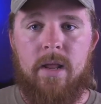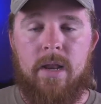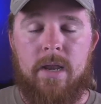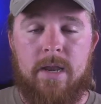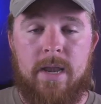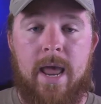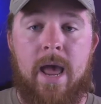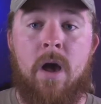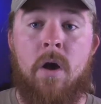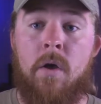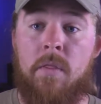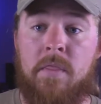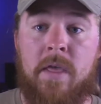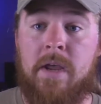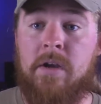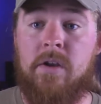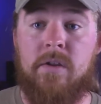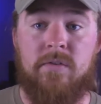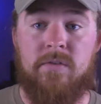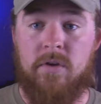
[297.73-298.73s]
now
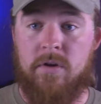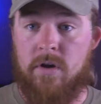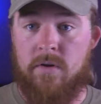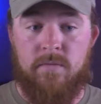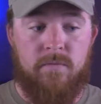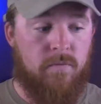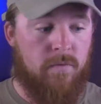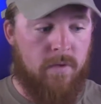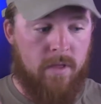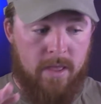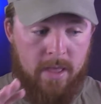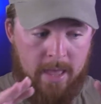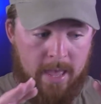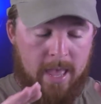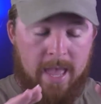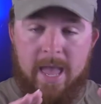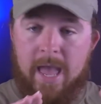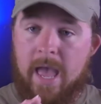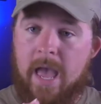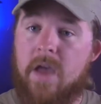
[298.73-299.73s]
they deserve
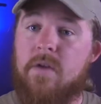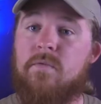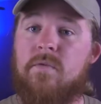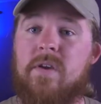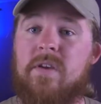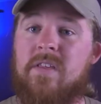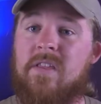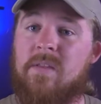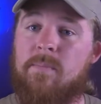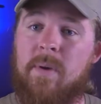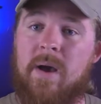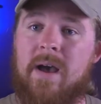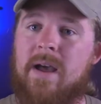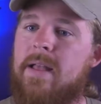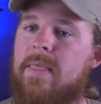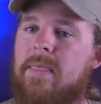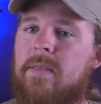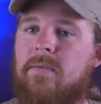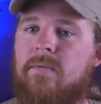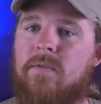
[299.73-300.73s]
every spot
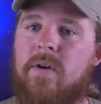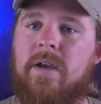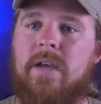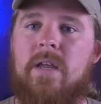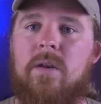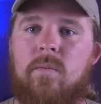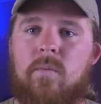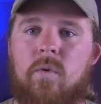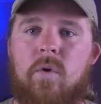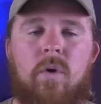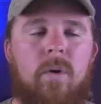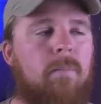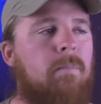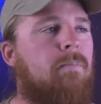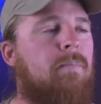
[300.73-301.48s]
in the fucking world.